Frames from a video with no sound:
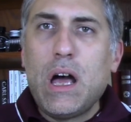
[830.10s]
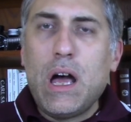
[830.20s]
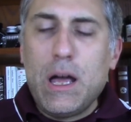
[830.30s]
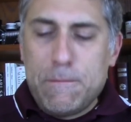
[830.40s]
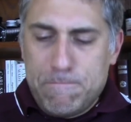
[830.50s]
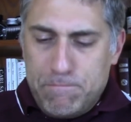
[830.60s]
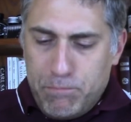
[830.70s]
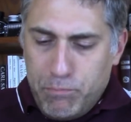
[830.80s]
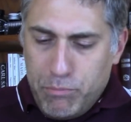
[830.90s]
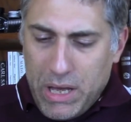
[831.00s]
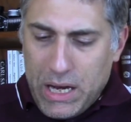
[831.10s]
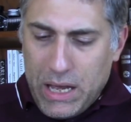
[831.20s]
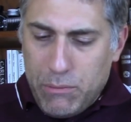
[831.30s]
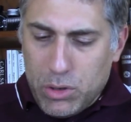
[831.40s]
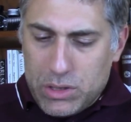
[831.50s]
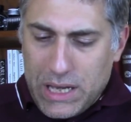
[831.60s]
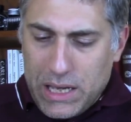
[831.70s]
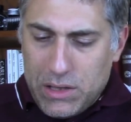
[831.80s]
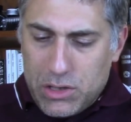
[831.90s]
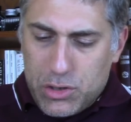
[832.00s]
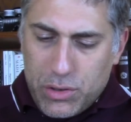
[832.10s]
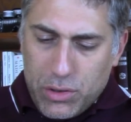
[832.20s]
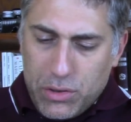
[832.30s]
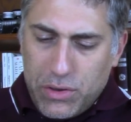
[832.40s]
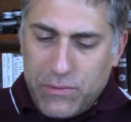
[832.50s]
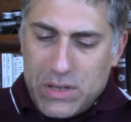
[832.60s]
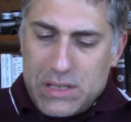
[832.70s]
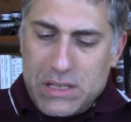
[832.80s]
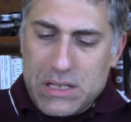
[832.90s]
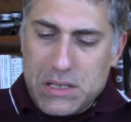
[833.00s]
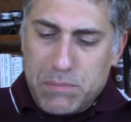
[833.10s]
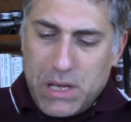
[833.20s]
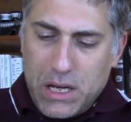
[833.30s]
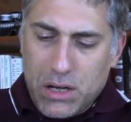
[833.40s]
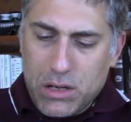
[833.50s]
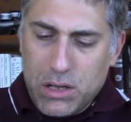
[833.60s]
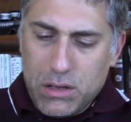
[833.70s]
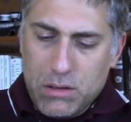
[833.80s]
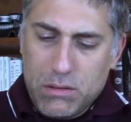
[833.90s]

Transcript: um, but I will tell you the truth if this disappeared